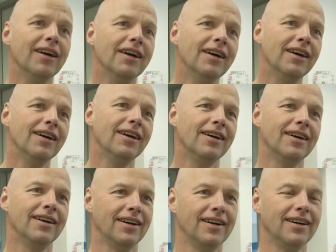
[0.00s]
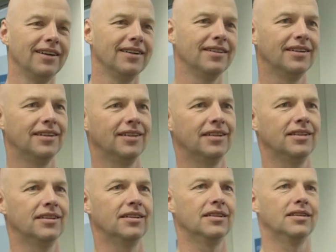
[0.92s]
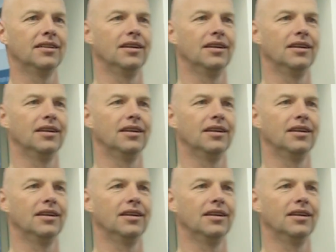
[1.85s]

What is something surprising about you?